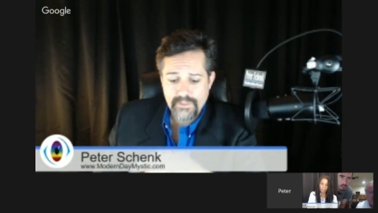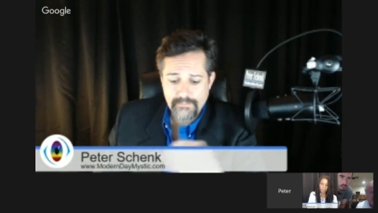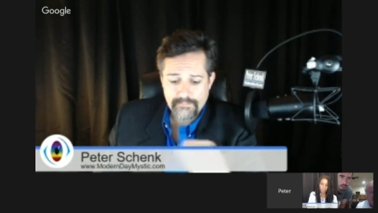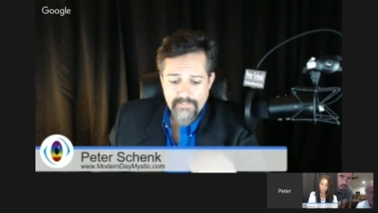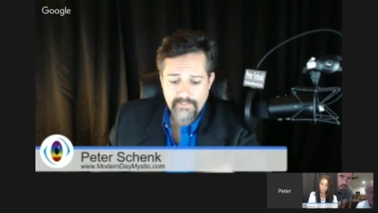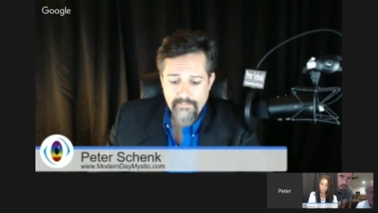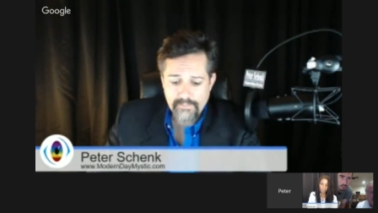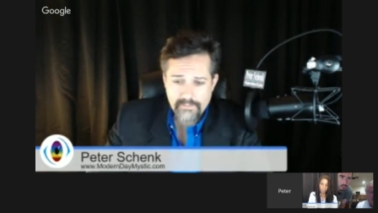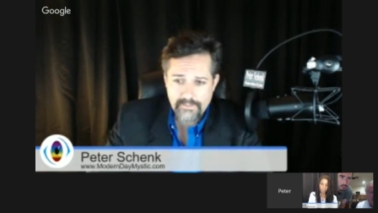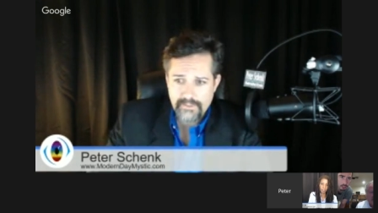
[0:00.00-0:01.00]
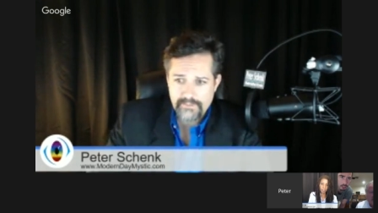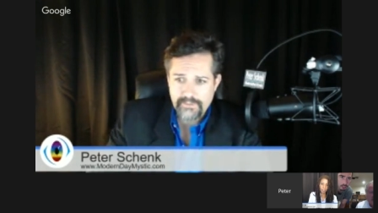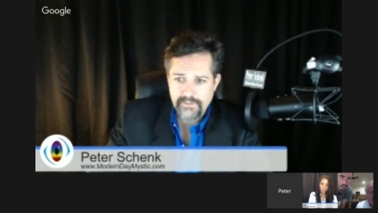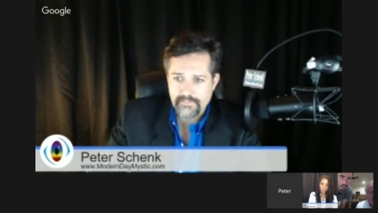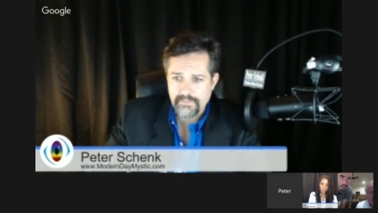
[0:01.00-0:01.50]
everyone go ahead and drink
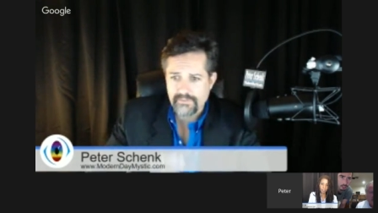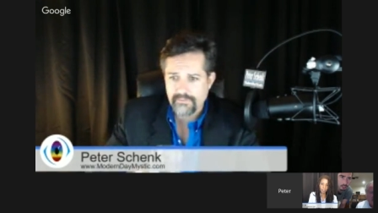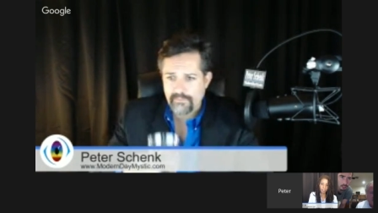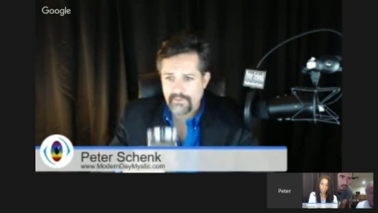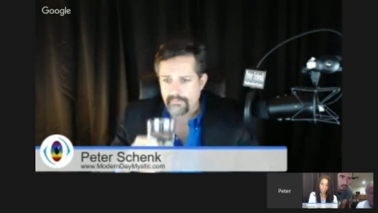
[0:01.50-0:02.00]
as much as you want.